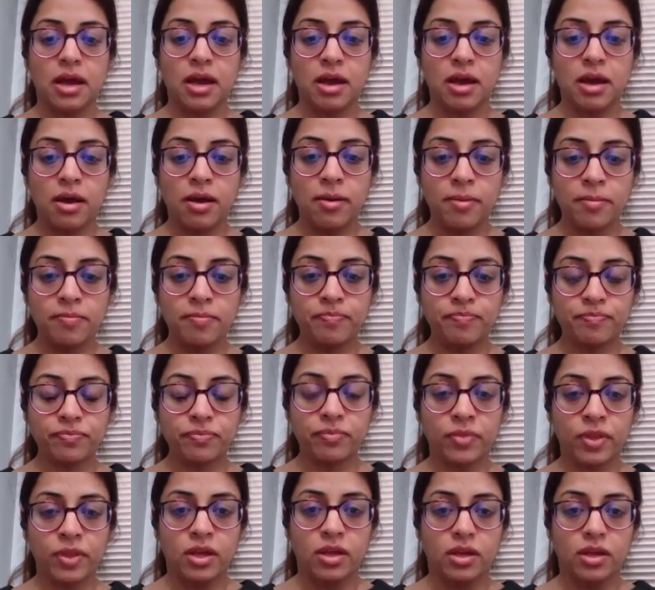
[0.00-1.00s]

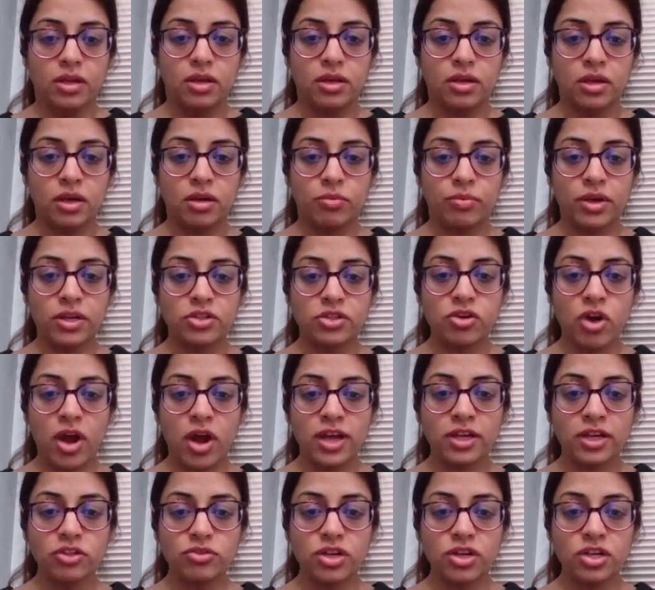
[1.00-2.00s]
we're
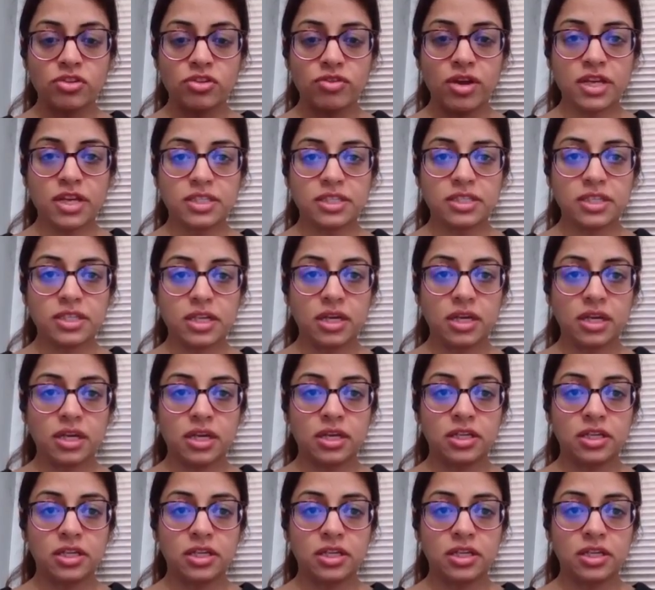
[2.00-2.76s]
trying to address